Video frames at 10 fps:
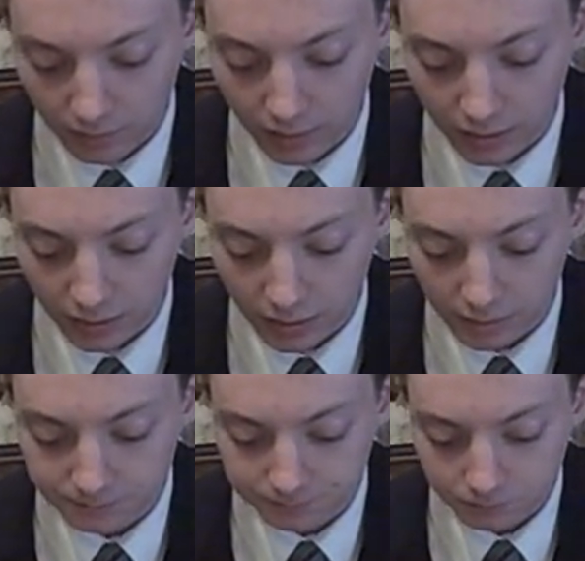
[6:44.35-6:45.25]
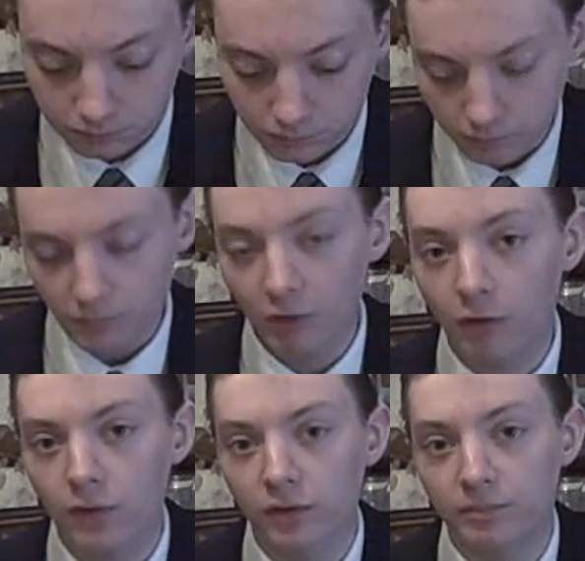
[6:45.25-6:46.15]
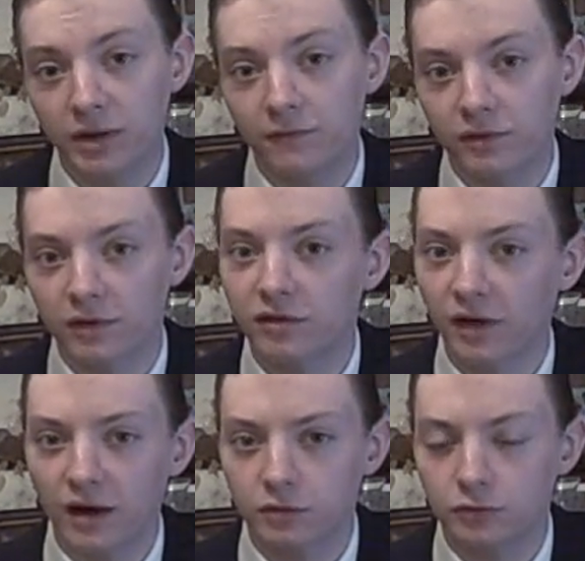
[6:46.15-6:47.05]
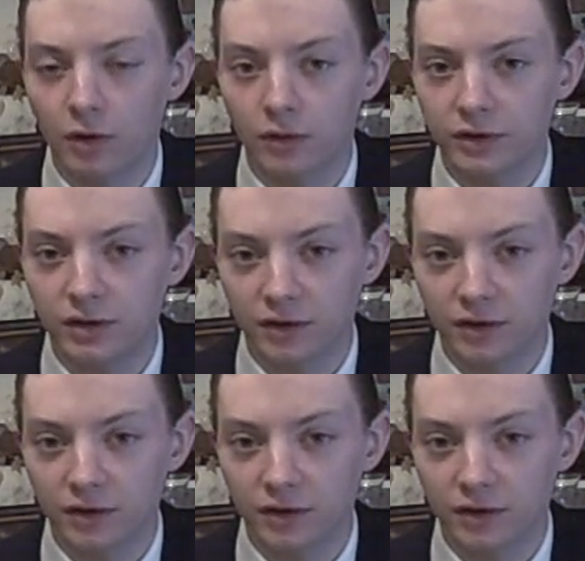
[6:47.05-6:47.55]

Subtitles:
But overall, the beef is a standard quality.